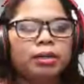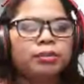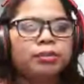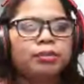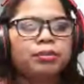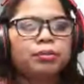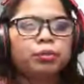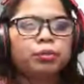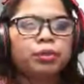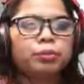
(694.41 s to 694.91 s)

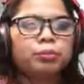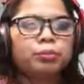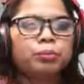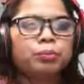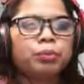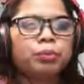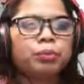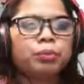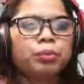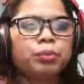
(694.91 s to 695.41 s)
we're
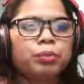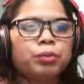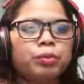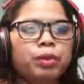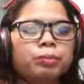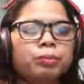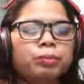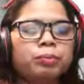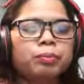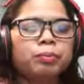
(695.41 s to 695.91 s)
probably
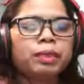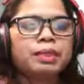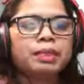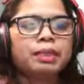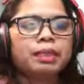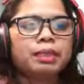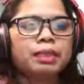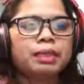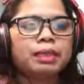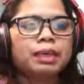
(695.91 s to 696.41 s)
replacing
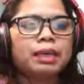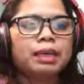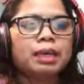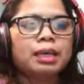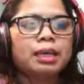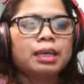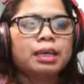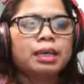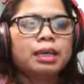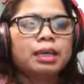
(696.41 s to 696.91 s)

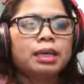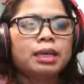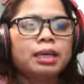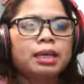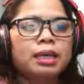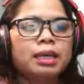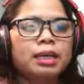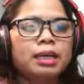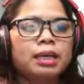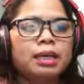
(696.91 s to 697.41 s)

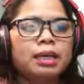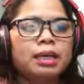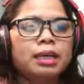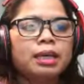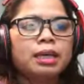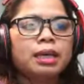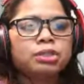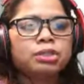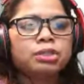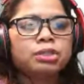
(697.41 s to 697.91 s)
LG
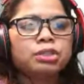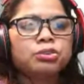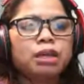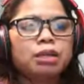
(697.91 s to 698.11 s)
drain